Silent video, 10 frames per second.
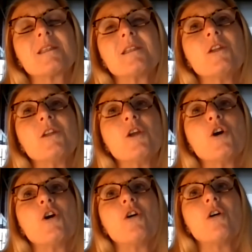
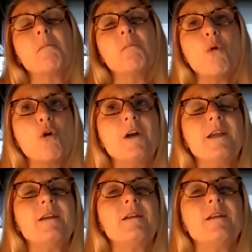not
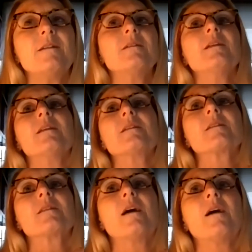boring,
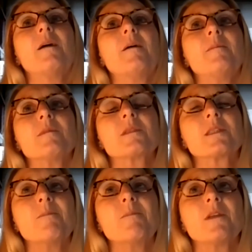is
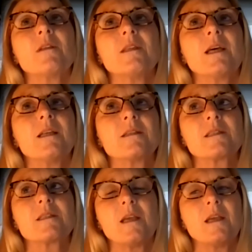something that is
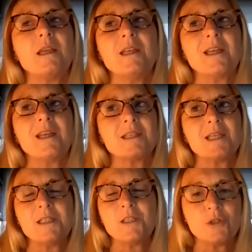in a
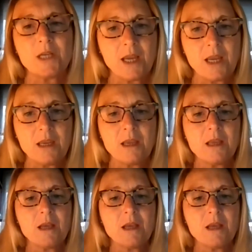day-to-day